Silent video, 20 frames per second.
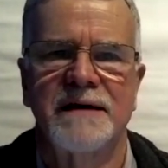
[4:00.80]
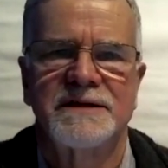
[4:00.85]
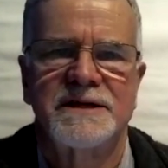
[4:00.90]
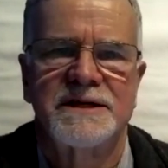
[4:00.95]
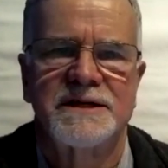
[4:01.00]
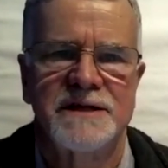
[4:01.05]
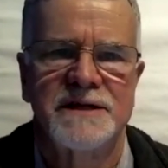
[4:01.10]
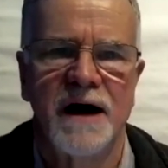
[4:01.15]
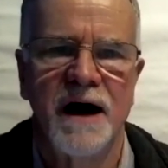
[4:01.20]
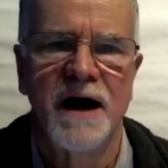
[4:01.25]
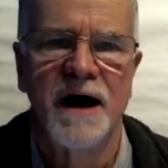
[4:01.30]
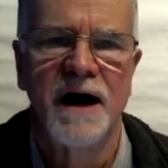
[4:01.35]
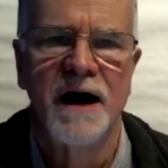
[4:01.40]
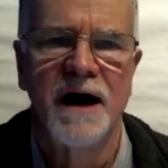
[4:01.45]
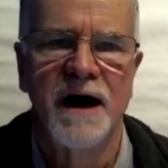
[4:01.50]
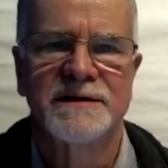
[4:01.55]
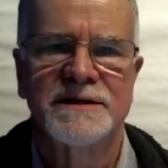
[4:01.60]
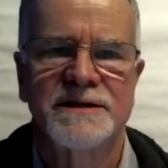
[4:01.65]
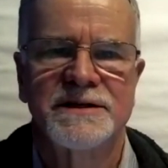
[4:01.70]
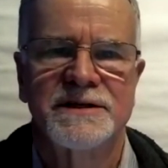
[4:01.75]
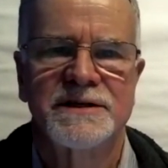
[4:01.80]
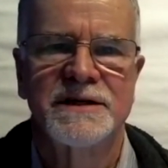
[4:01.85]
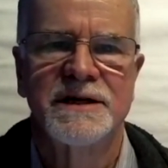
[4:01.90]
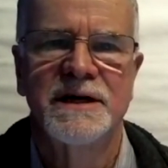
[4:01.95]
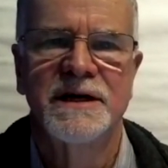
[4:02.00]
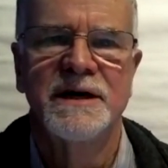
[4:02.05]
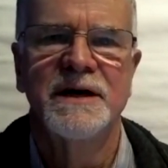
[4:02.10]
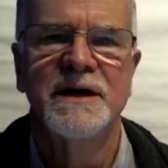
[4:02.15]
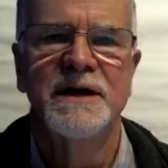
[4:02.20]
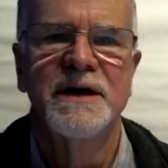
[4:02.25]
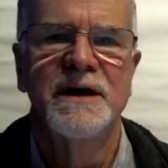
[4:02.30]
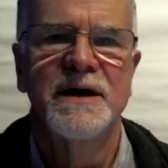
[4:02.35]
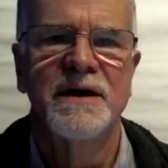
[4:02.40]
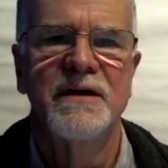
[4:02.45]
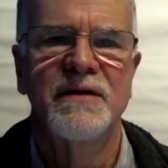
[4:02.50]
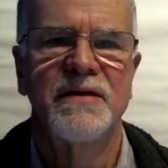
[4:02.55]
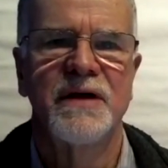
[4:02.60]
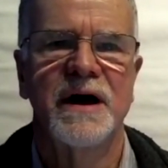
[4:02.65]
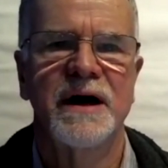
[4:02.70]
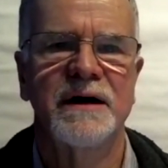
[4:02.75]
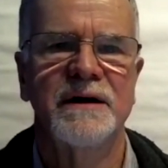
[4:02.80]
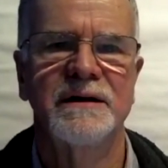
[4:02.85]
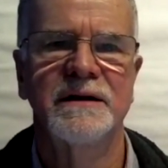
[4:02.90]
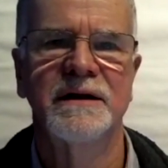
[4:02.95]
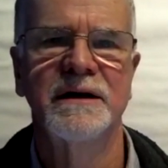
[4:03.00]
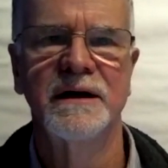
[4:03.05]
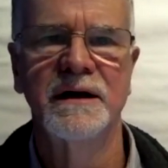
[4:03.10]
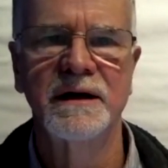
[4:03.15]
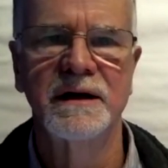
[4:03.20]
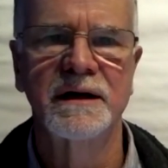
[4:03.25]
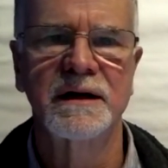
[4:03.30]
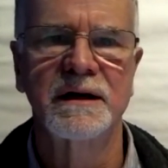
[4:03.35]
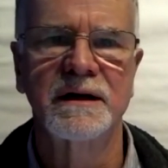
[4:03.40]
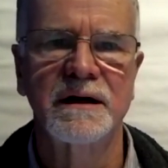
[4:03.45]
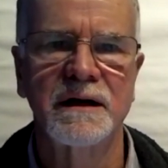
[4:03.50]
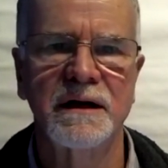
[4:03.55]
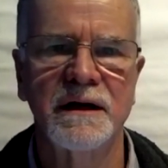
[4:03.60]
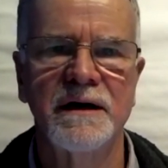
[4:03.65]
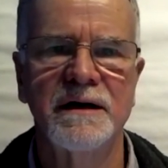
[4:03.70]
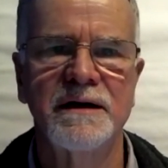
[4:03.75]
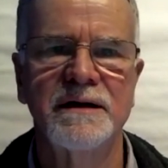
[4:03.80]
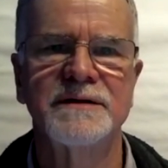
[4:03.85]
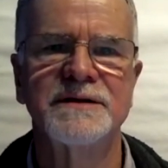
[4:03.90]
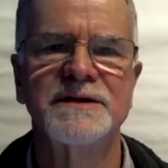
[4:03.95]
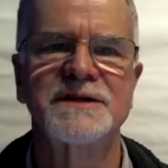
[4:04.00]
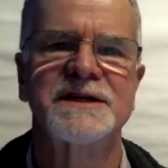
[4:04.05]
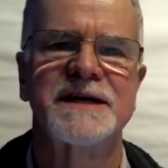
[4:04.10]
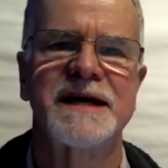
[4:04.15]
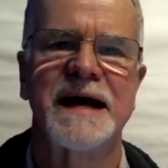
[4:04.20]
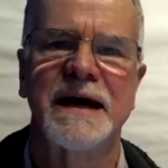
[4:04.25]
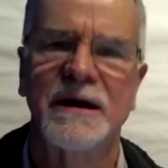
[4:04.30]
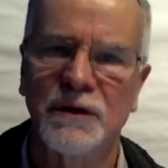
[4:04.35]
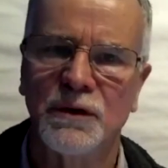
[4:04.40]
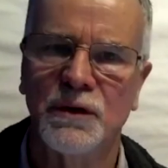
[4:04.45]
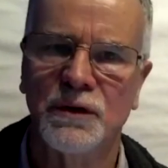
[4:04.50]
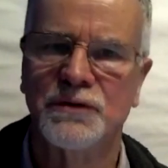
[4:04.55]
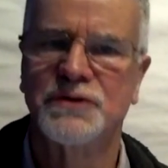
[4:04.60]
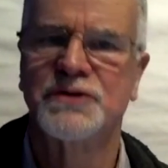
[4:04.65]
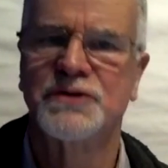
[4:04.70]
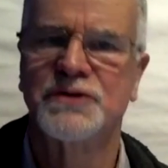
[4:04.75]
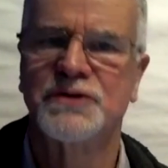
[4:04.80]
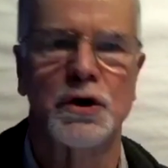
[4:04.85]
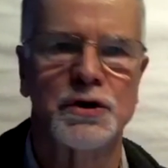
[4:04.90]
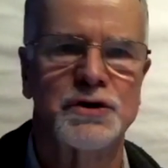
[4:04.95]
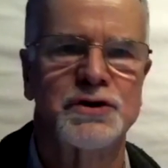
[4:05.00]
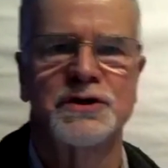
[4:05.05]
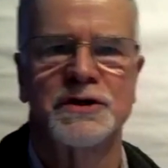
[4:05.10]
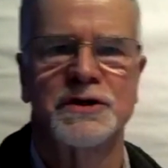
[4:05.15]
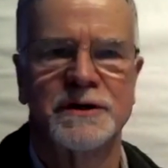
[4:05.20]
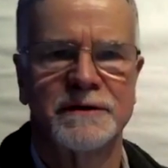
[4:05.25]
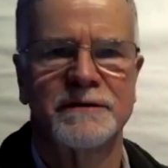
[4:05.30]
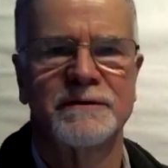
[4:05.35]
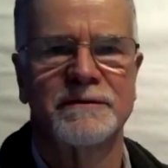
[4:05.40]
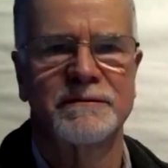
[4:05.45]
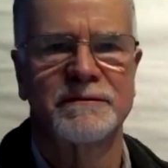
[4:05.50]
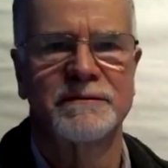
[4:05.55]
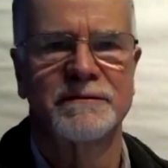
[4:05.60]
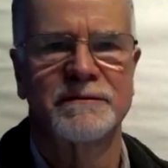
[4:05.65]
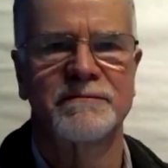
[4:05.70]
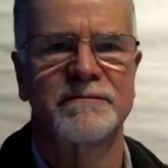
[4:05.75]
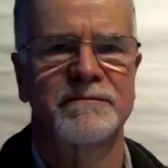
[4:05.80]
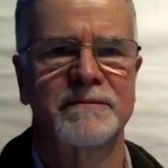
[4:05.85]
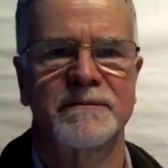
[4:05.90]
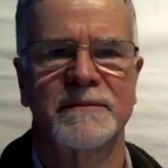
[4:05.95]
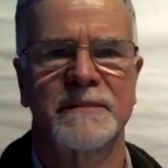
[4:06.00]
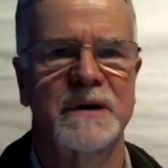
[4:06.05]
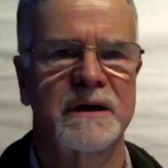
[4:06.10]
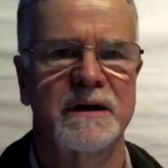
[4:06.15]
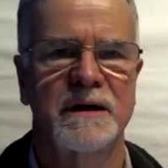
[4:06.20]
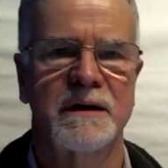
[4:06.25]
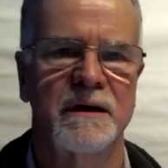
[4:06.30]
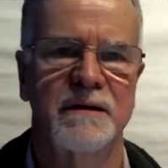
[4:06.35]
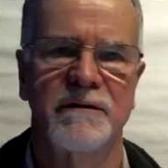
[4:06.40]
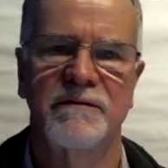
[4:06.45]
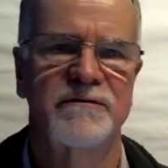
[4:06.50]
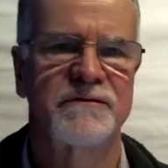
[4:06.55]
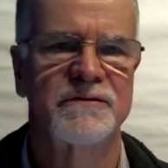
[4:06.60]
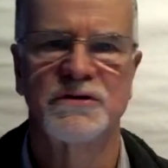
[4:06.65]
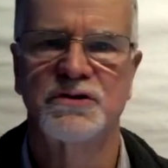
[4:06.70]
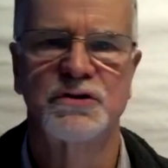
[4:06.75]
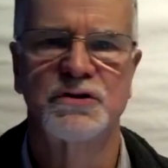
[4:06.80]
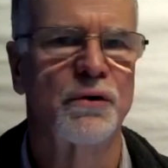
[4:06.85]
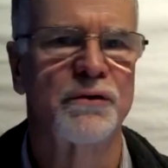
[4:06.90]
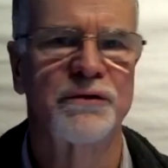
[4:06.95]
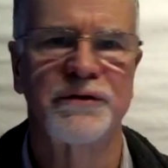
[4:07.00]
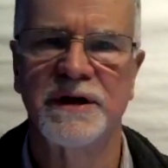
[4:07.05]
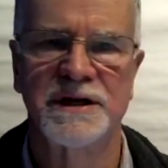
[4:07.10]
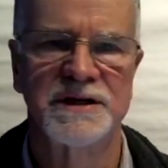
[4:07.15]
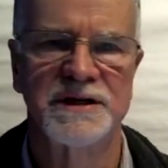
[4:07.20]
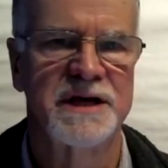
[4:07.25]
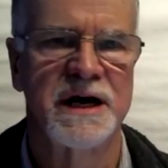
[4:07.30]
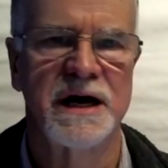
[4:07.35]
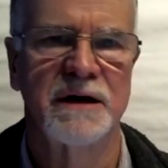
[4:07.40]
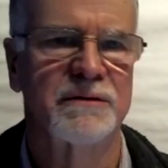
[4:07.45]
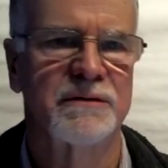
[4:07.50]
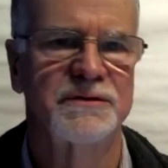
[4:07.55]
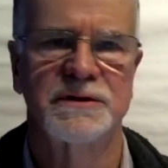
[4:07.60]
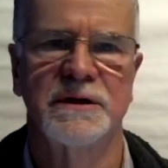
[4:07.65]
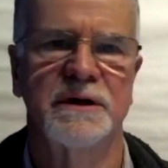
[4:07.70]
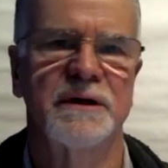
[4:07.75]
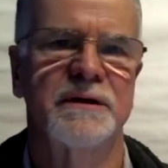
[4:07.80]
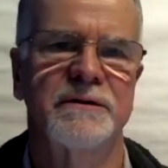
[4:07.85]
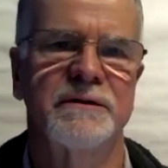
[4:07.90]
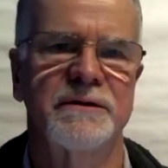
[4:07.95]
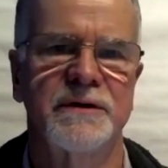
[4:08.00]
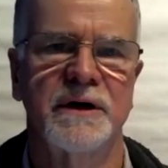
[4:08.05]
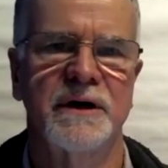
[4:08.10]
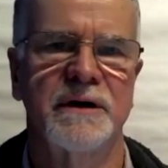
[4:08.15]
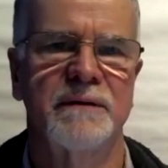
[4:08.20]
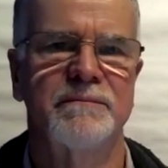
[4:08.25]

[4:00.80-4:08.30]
stance, then clients cannot not sort things out and